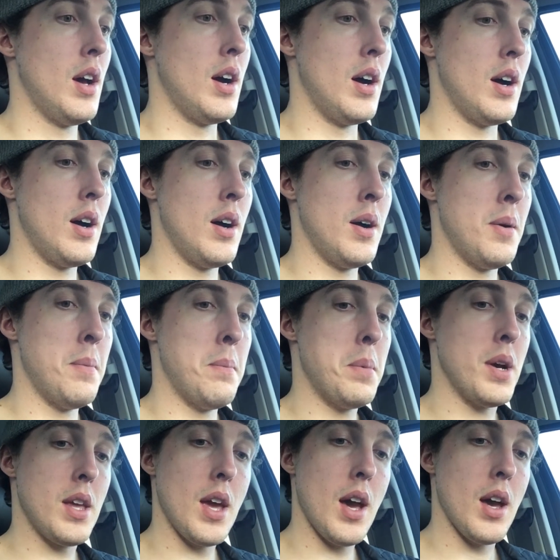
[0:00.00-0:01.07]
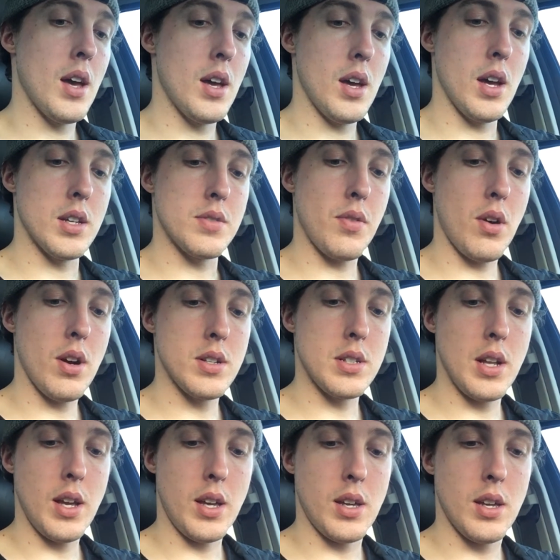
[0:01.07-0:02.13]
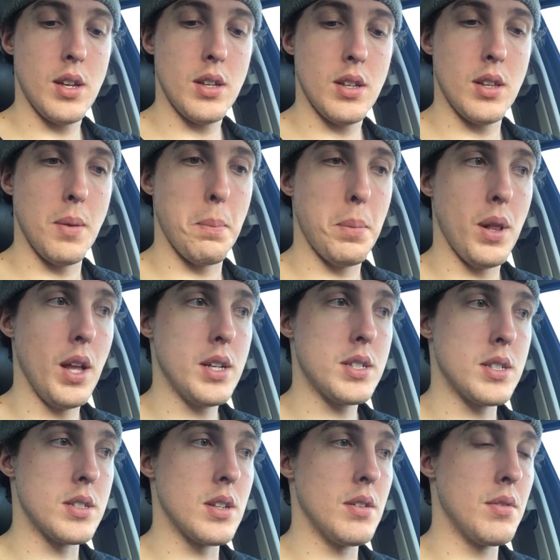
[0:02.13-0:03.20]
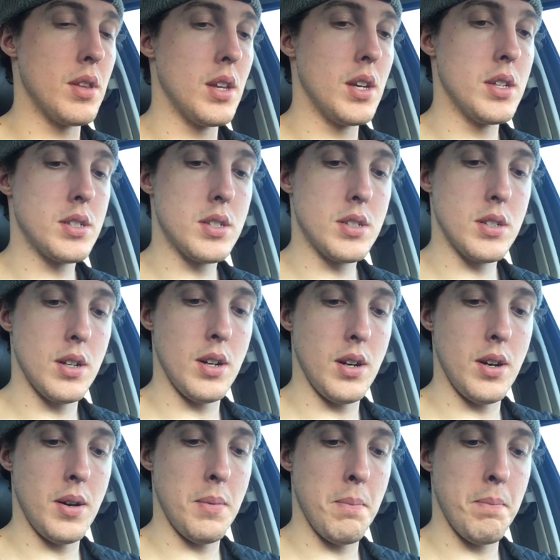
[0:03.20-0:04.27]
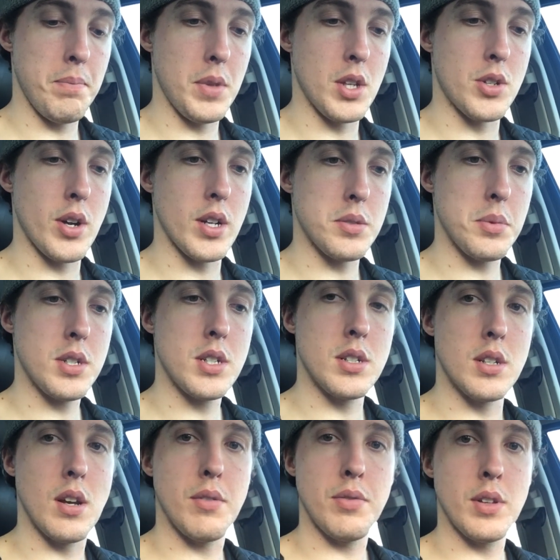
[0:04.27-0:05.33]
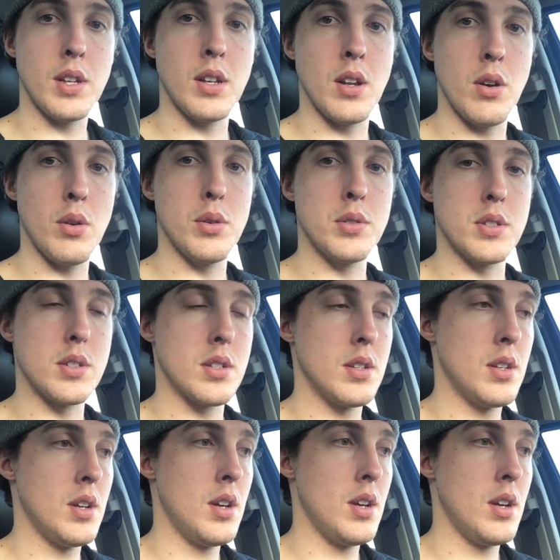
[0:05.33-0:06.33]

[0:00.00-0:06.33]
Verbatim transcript: Um, but yeah, as far as like the pluses of this, um, the transmission definitely knows